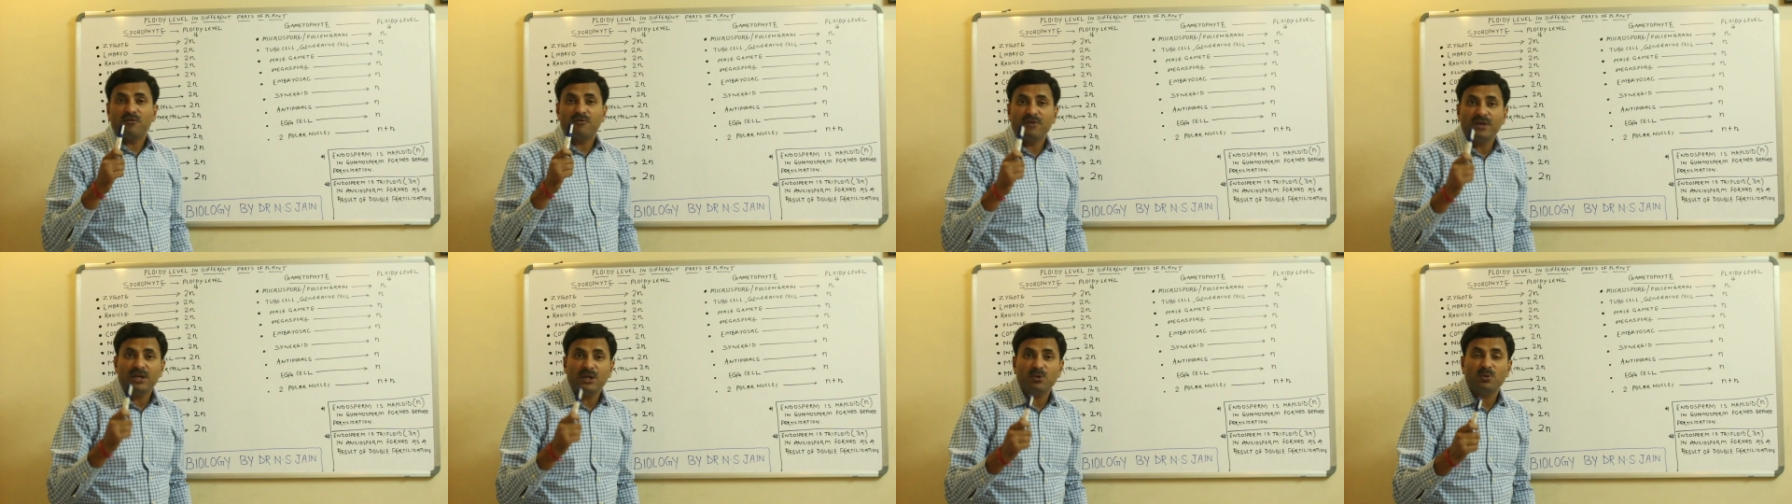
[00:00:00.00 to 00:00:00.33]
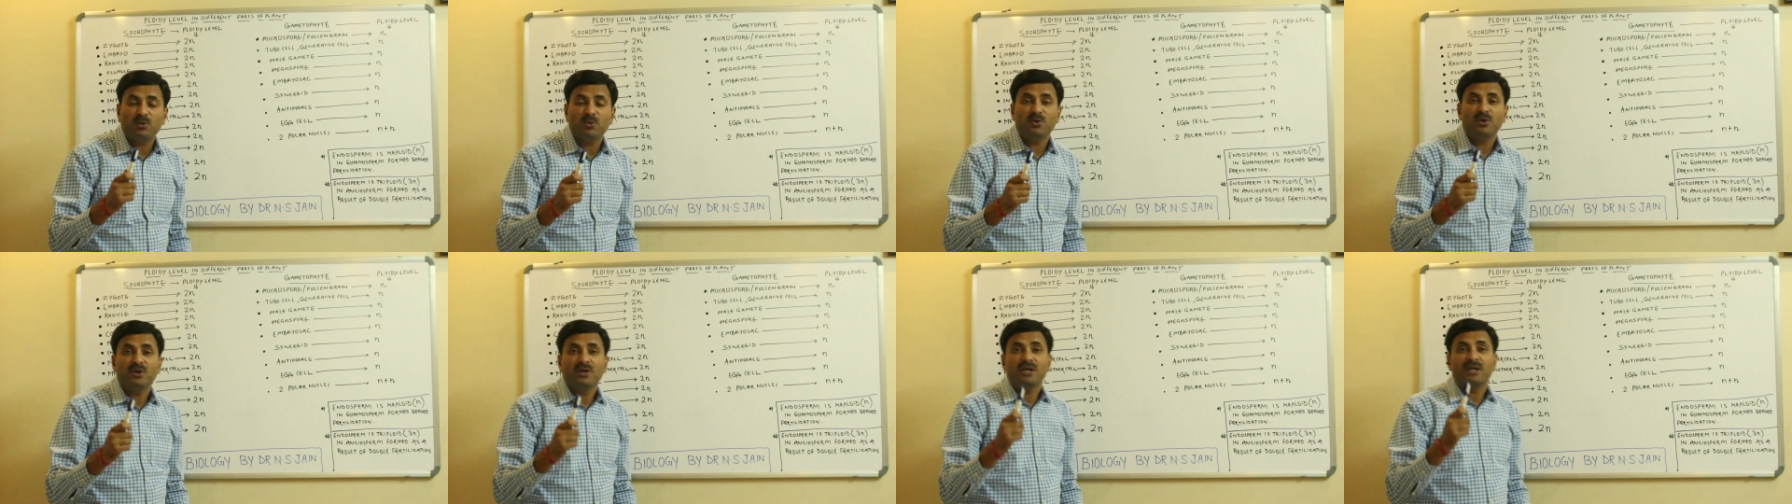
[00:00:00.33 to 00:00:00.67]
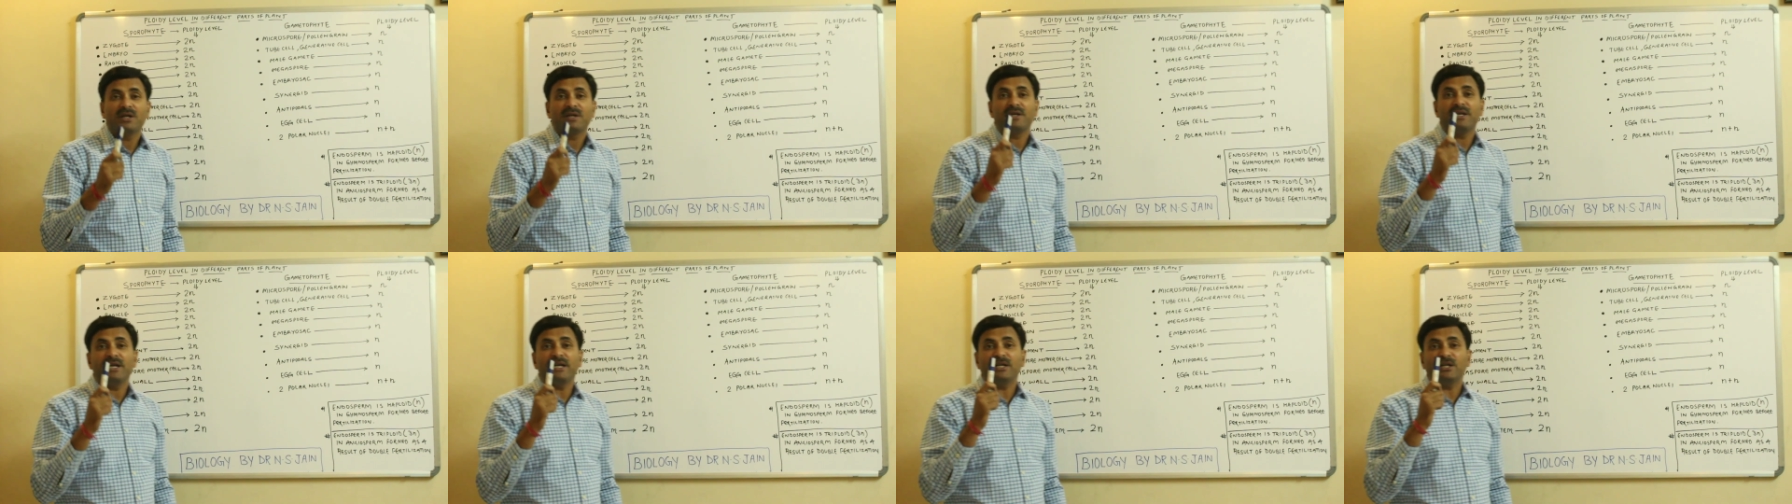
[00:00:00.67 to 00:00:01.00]
We know
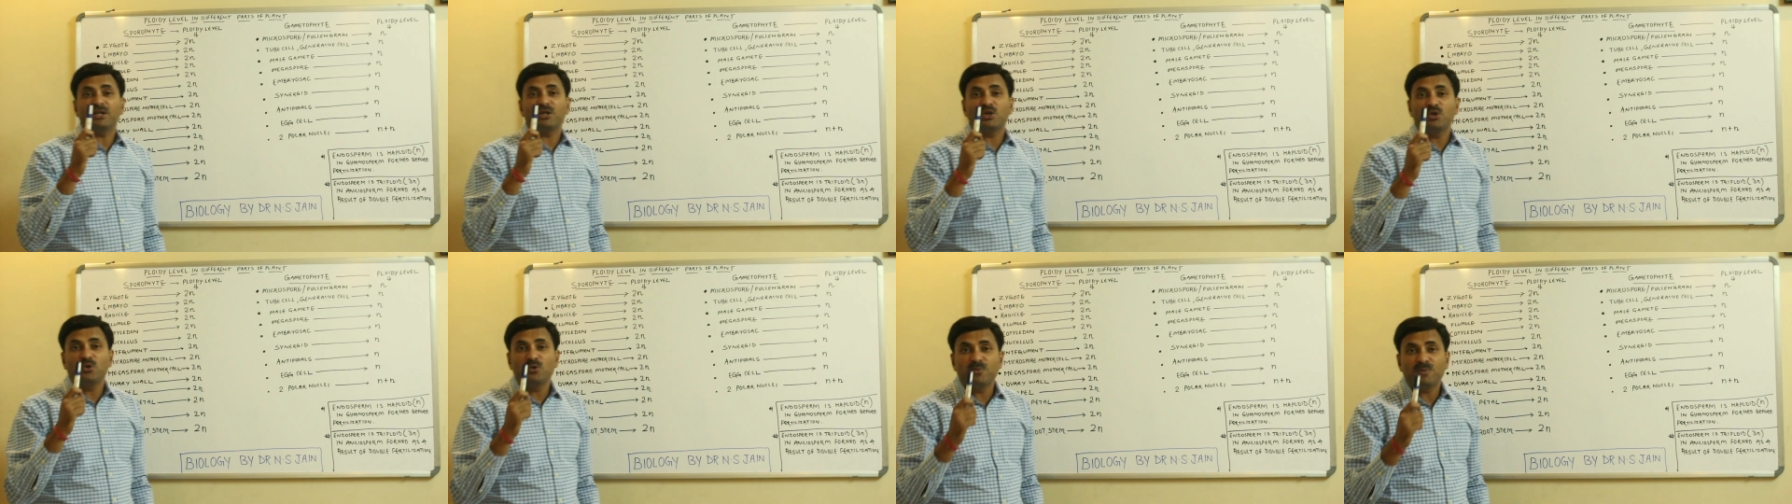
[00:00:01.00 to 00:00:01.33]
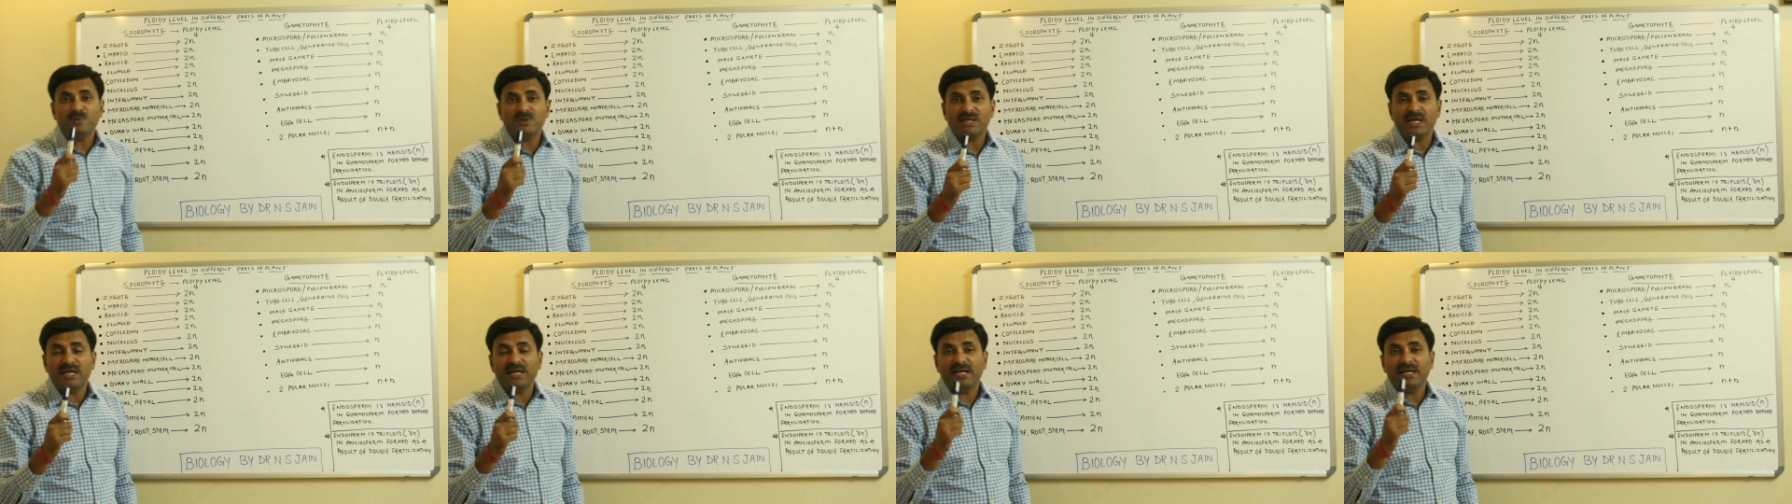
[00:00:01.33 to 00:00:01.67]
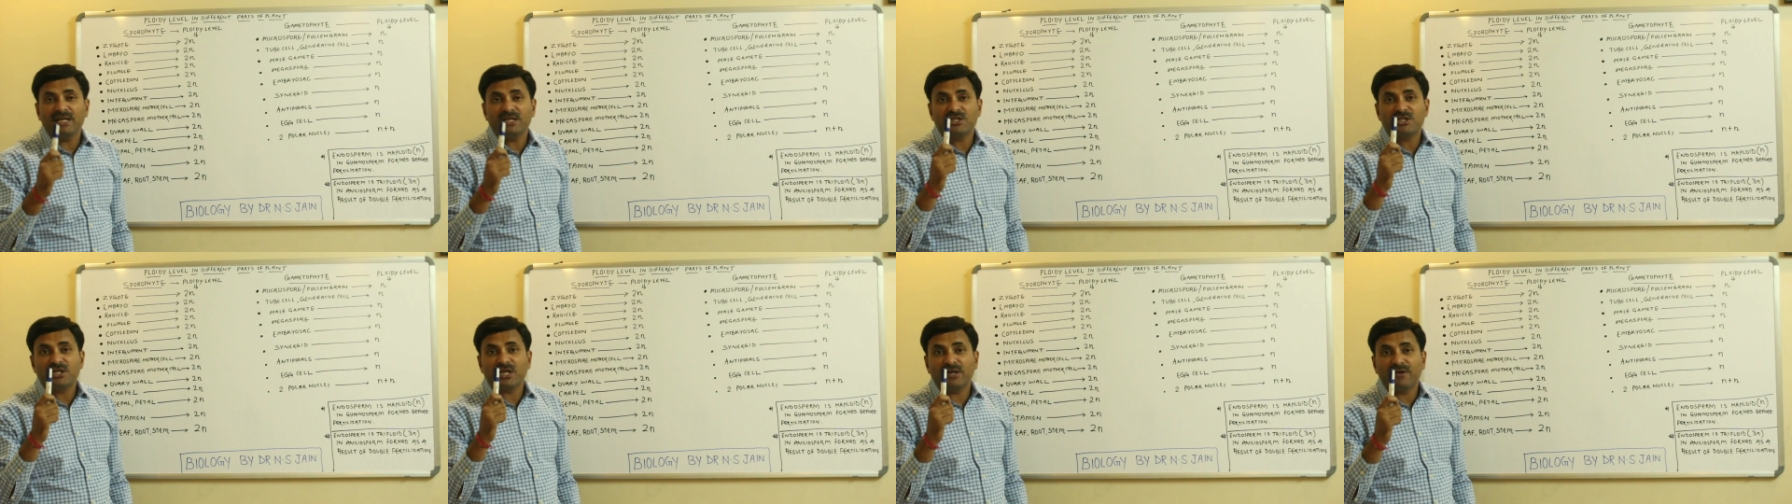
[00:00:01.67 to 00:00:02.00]
that tube cell
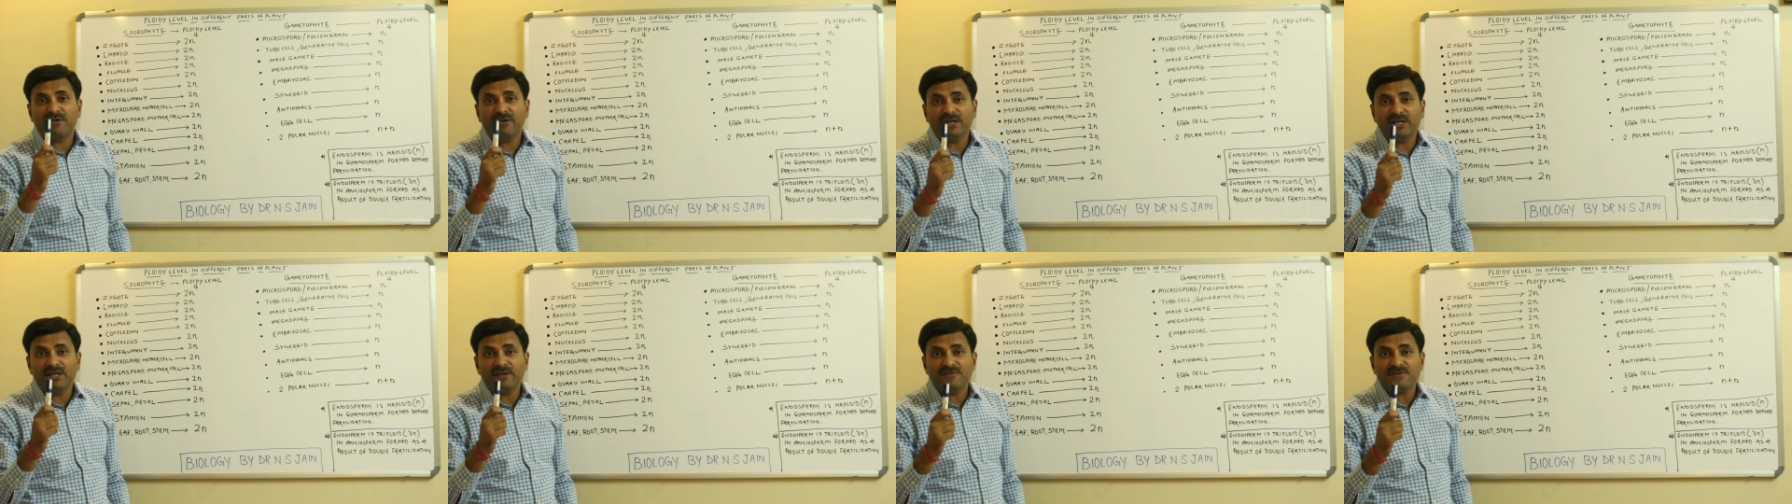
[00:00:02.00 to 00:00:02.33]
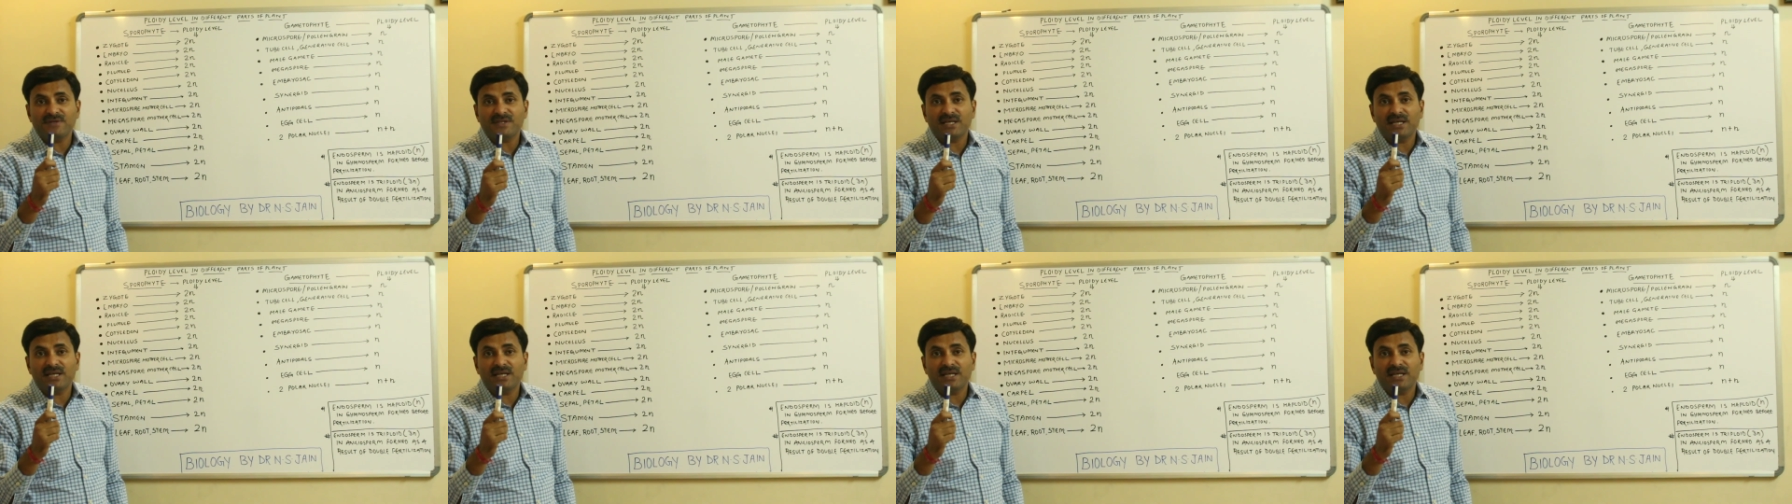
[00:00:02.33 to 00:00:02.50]
and generative